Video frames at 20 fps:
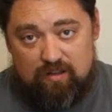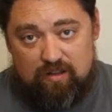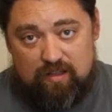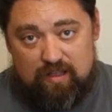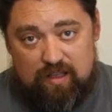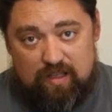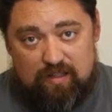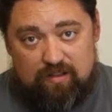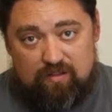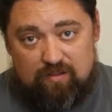
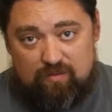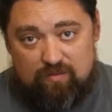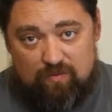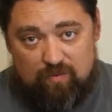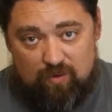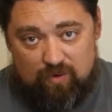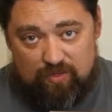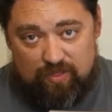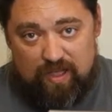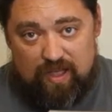
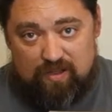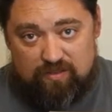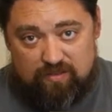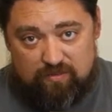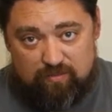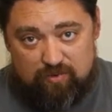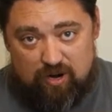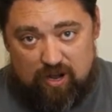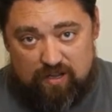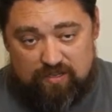
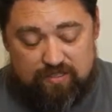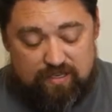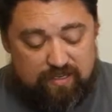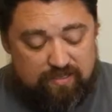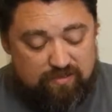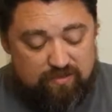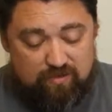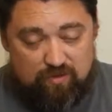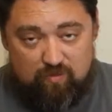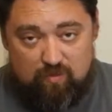N4000
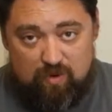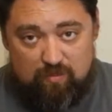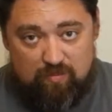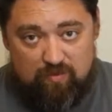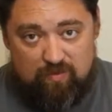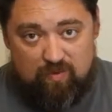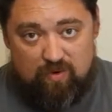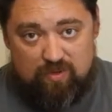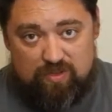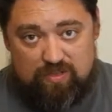processor. The one
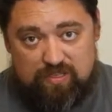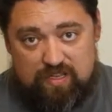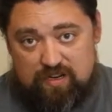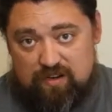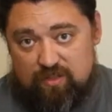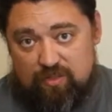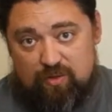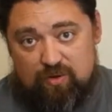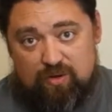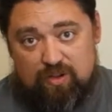before this had
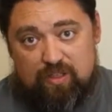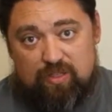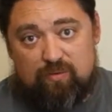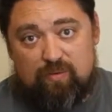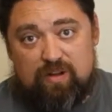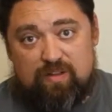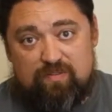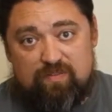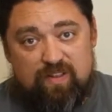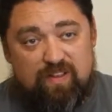a
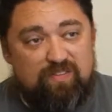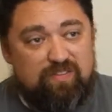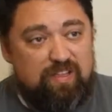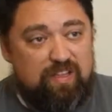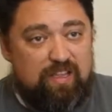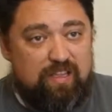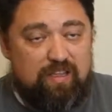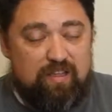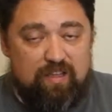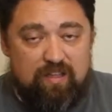
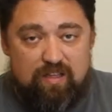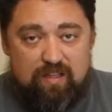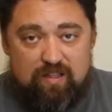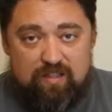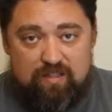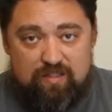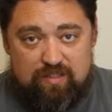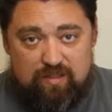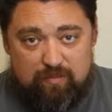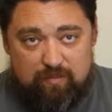3350.
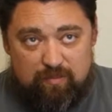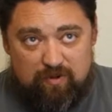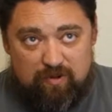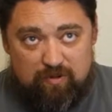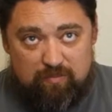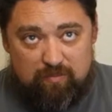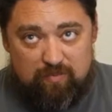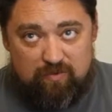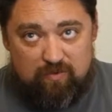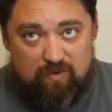The
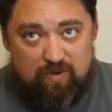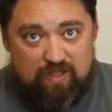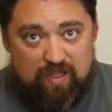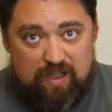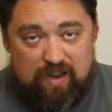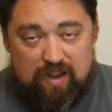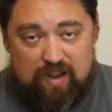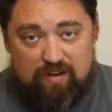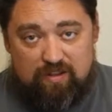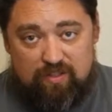one before
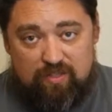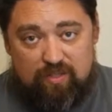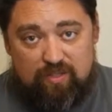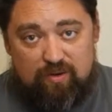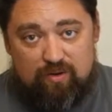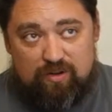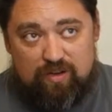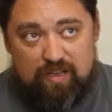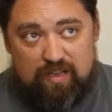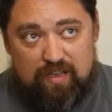that had a
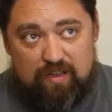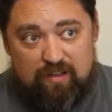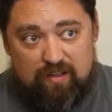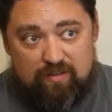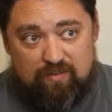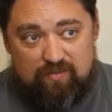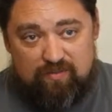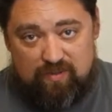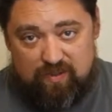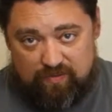
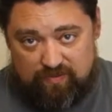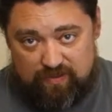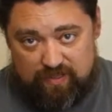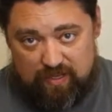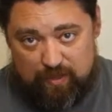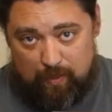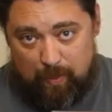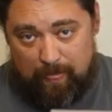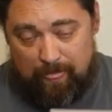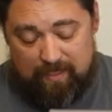
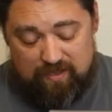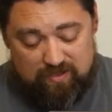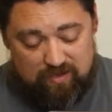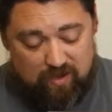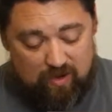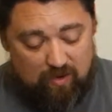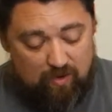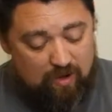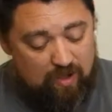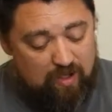3050.
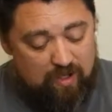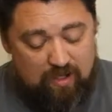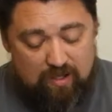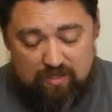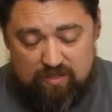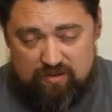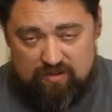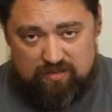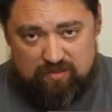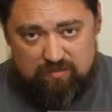So
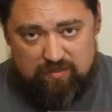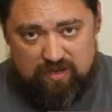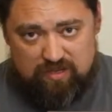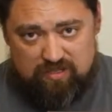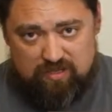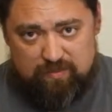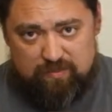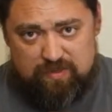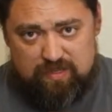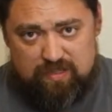there's some big
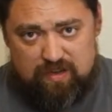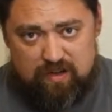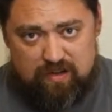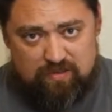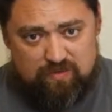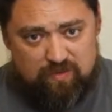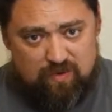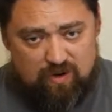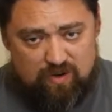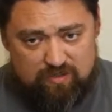jumps in there
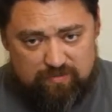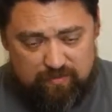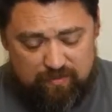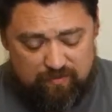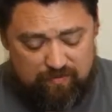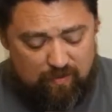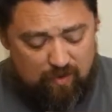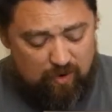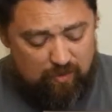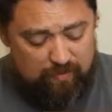as far as
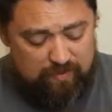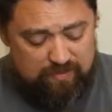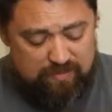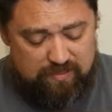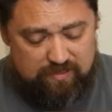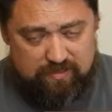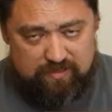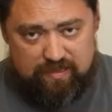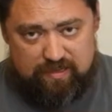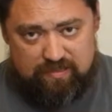performance
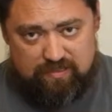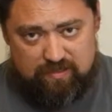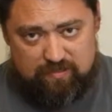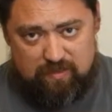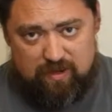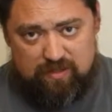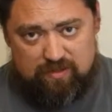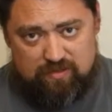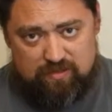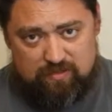and
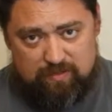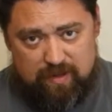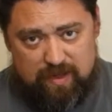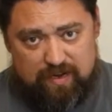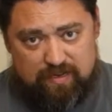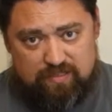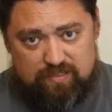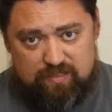some other specs.